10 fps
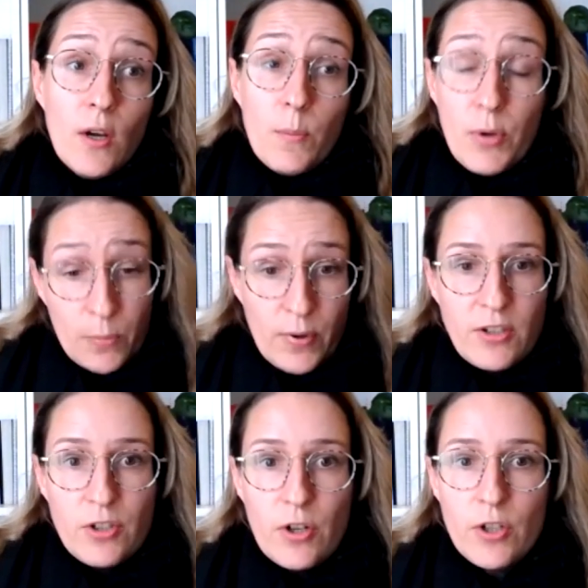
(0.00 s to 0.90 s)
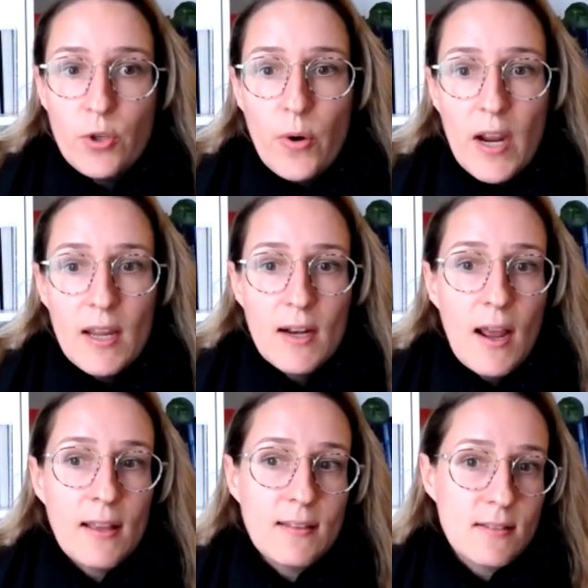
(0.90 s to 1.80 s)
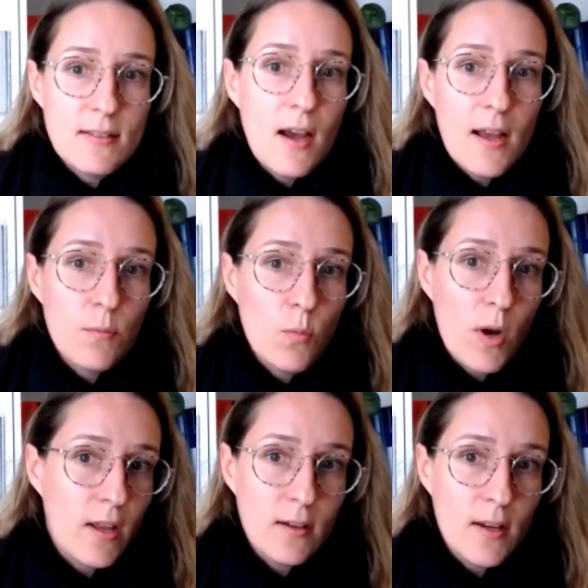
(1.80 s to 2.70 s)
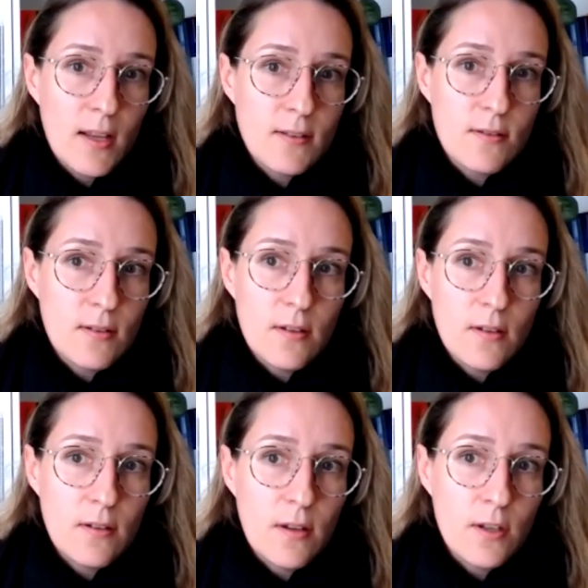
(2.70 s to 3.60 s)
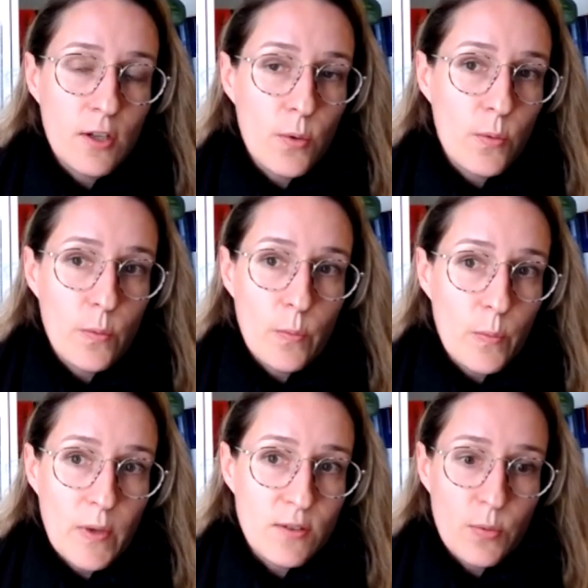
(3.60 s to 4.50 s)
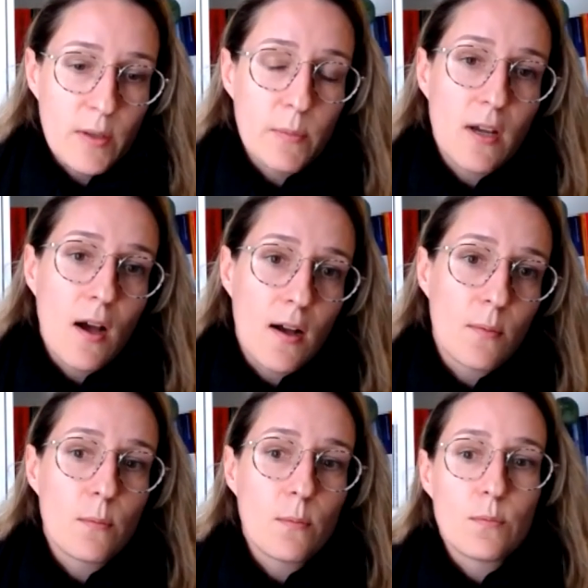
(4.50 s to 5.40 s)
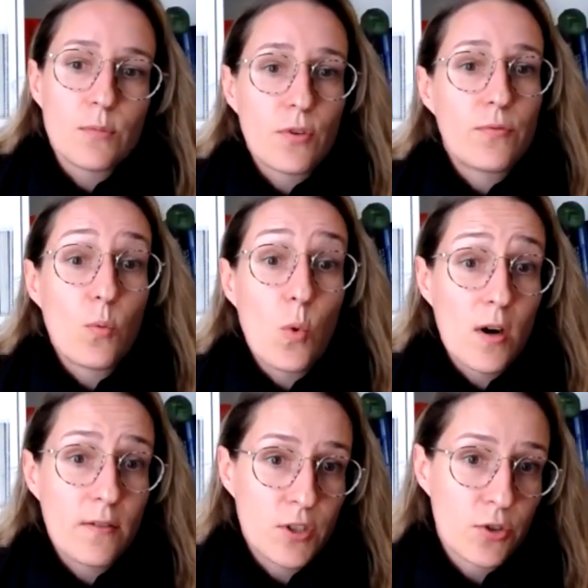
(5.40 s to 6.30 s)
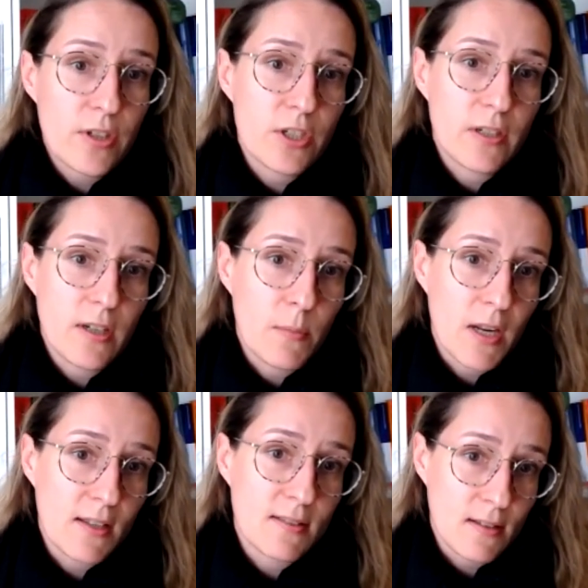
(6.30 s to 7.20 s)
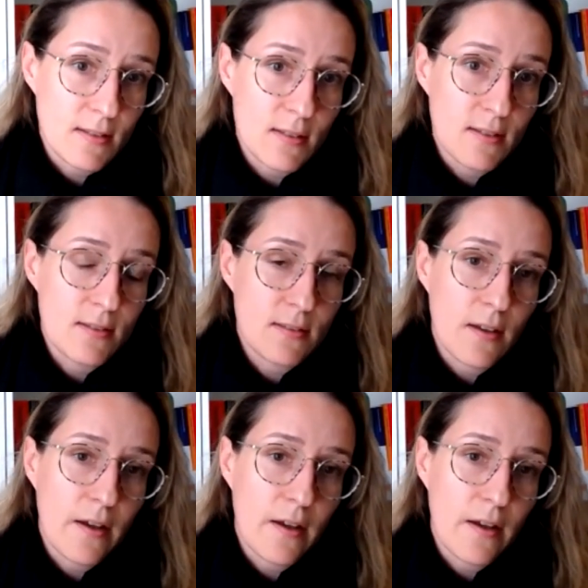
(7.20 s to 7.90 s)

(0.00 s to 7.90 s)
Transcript: put pressure on Ukraine at this time when it's, you know, it's really become sort of a war of attrition in many senses.